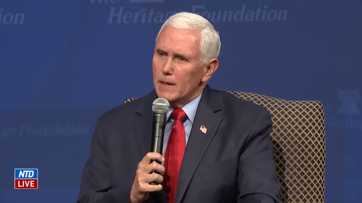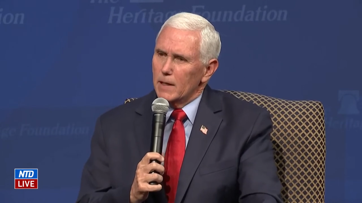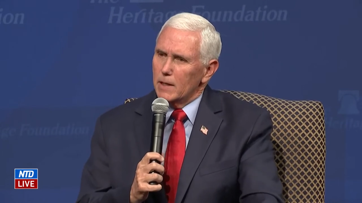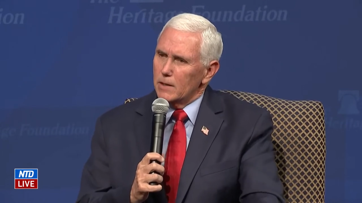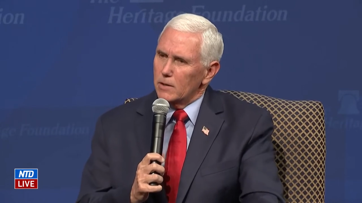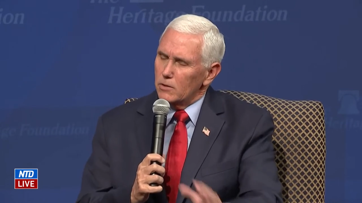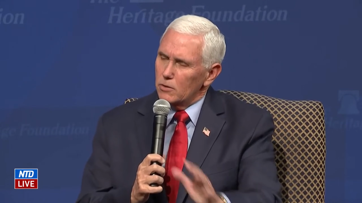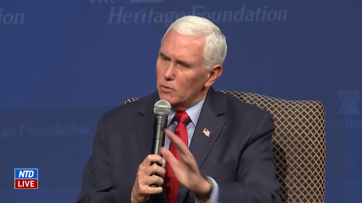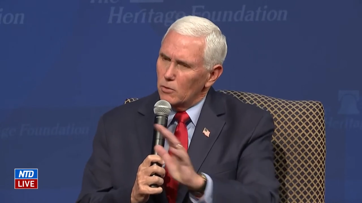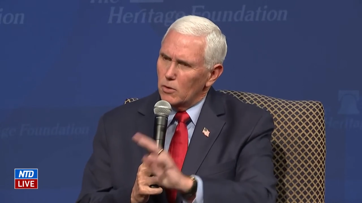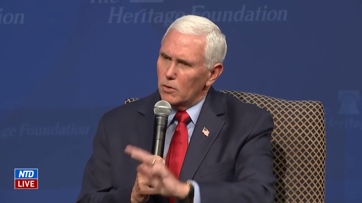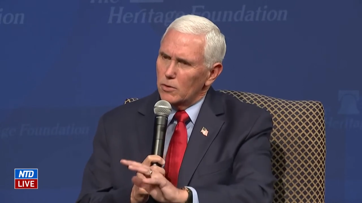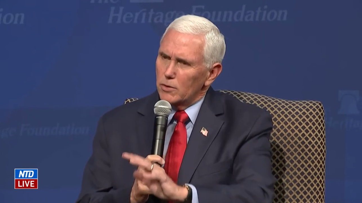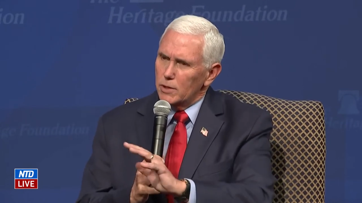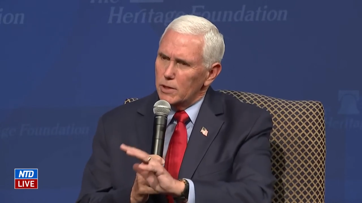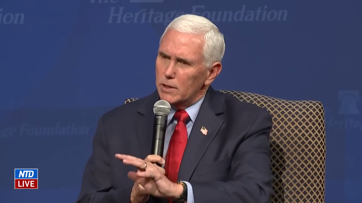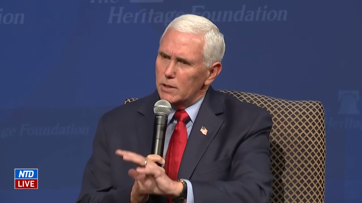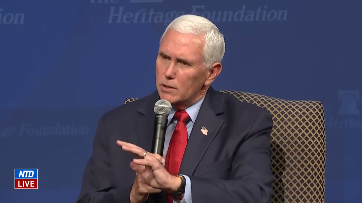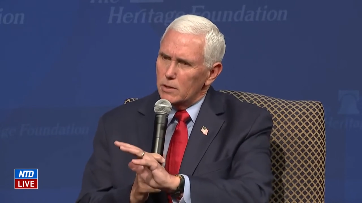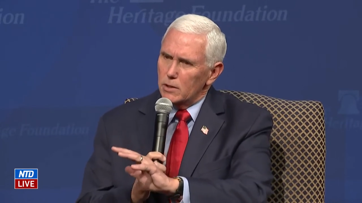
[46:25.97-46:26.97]
and you all
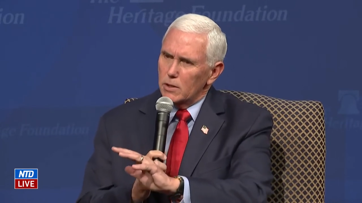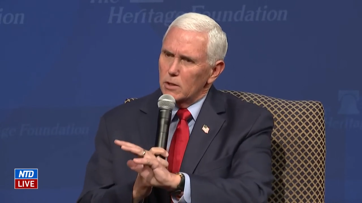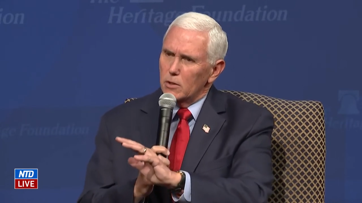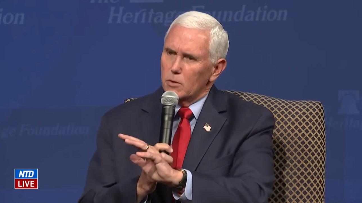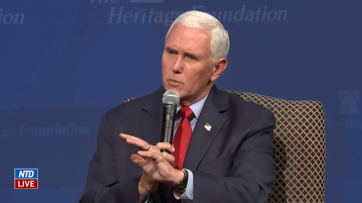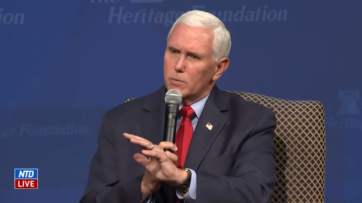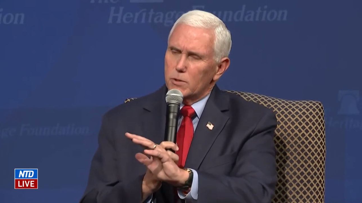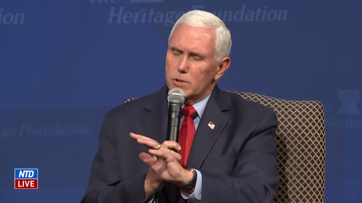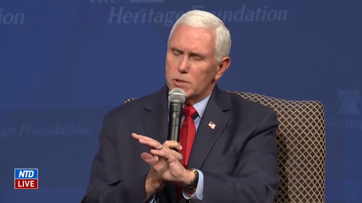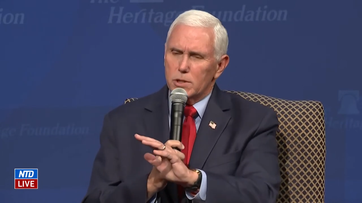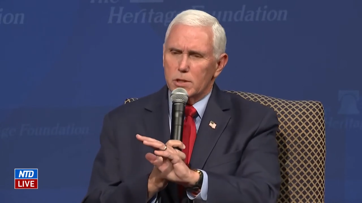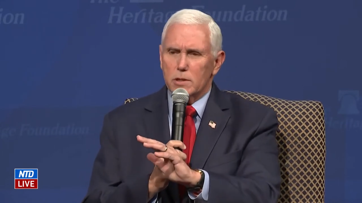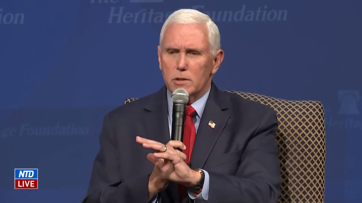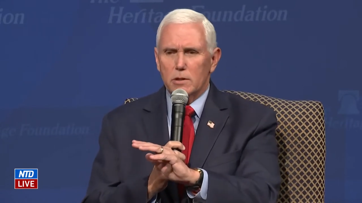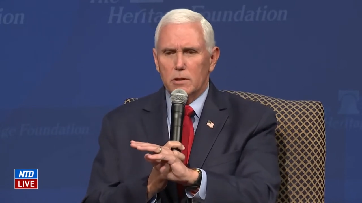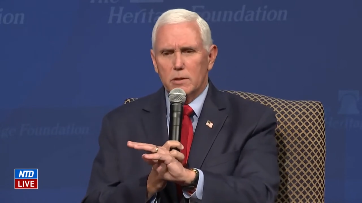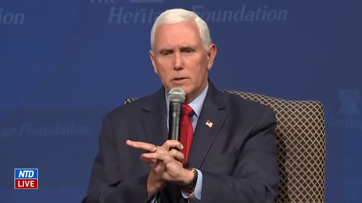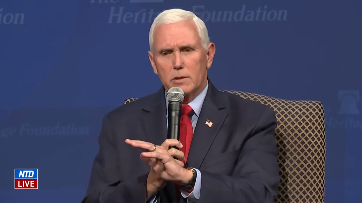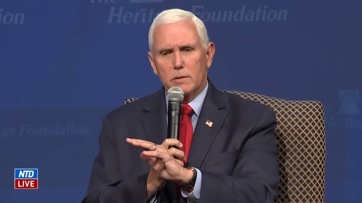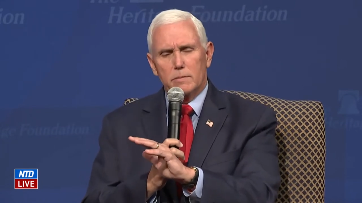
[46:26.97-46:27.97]
need to know,
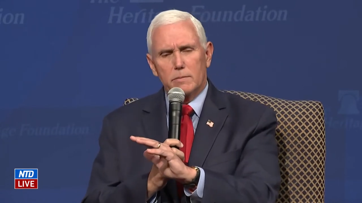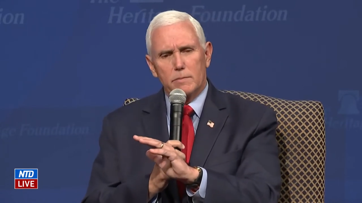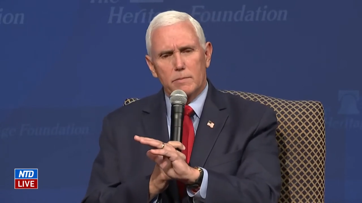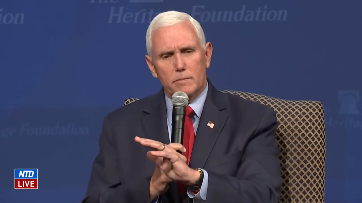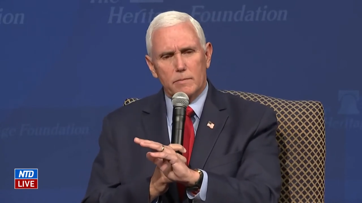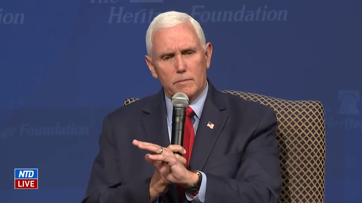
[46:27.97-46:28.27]
particularly the